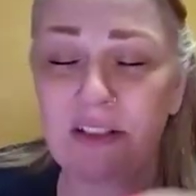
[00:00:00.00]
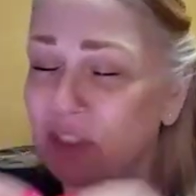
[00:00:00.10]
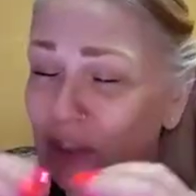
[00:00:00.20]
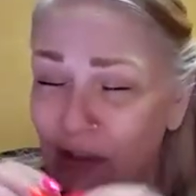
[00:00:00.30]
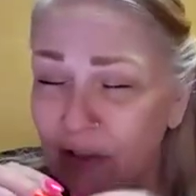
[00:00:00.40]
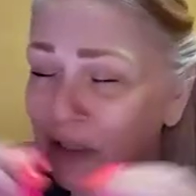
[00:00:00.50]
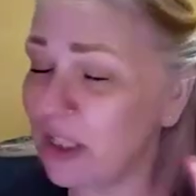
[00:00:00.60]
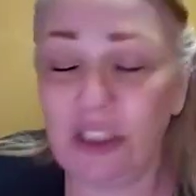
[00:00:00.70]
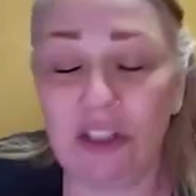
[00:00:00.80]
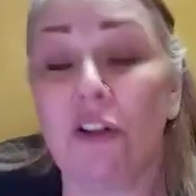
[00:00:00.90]
so
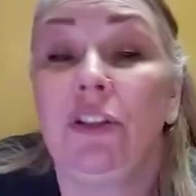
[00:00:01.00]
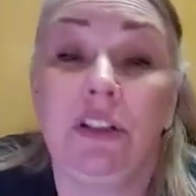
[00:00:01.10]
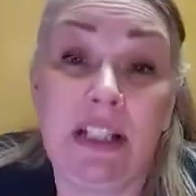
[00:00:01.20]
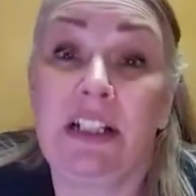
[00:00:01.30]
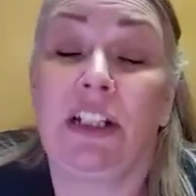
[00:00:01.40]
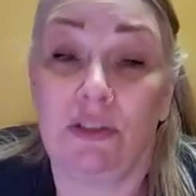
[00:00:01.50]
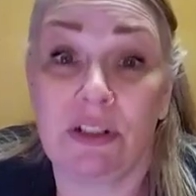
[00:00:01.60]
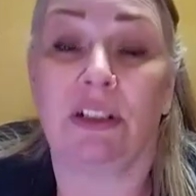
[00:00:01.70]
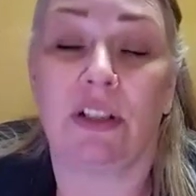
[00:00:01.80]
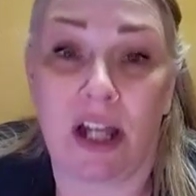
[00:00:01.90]
you don't need to
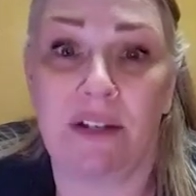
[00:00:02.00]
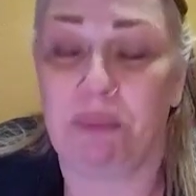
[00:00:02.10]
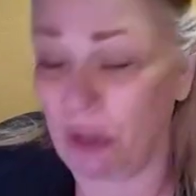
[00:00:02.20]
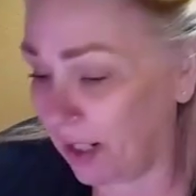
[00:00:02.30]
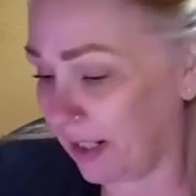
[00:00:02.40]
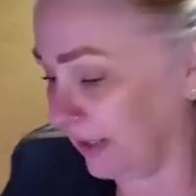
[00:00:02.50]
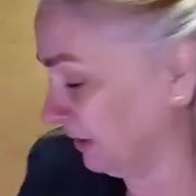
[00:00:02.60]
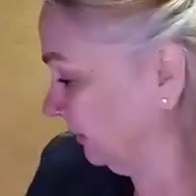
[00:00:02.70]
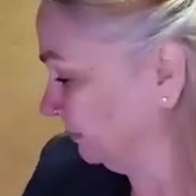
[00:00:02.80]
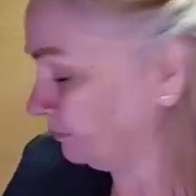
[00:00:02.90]
use a lot of
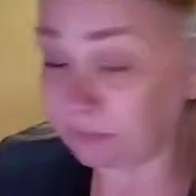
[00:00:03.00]
product.